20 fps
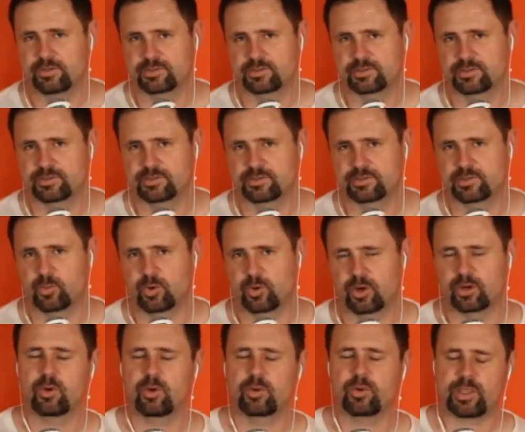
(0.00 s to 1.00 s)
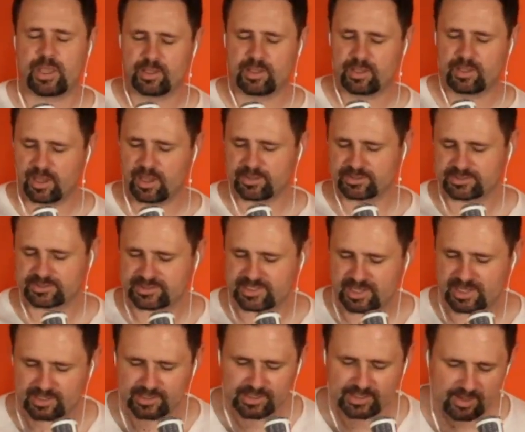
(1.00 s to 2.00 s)
work. Okay, I understand.
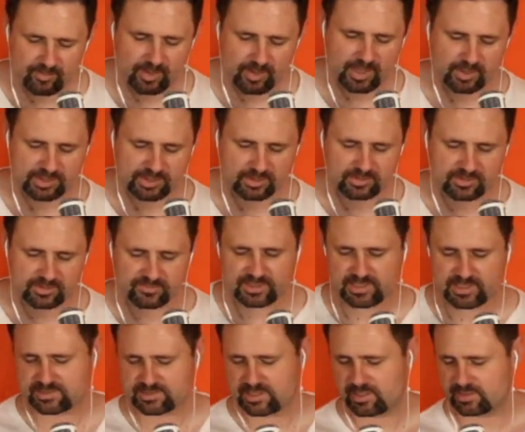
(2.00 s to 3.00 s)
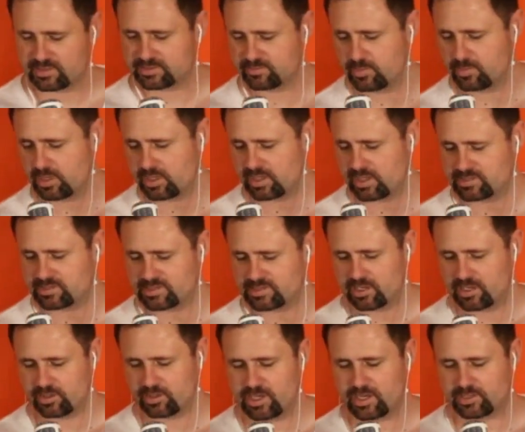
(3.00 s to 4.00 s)
By the way, Joseph Leedy said his mug has
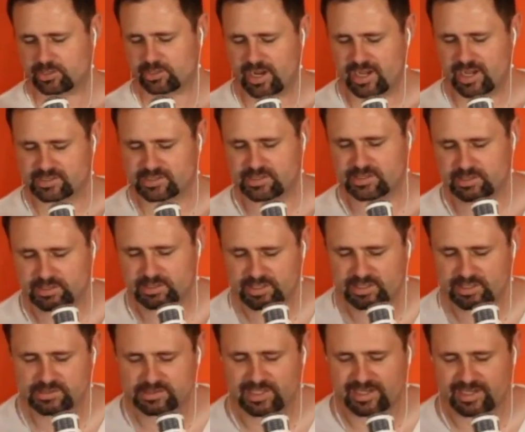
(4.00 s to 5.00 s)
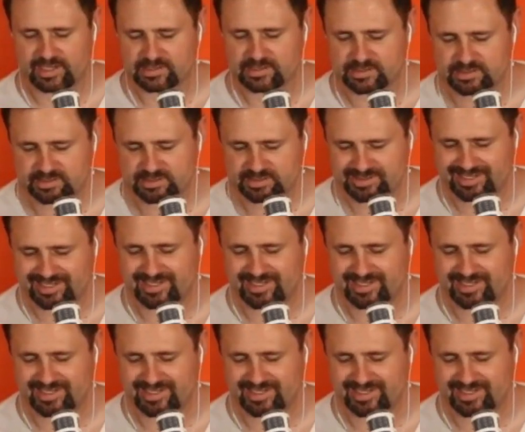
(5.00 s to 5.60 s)
hairline cracks and leaks like a sieve.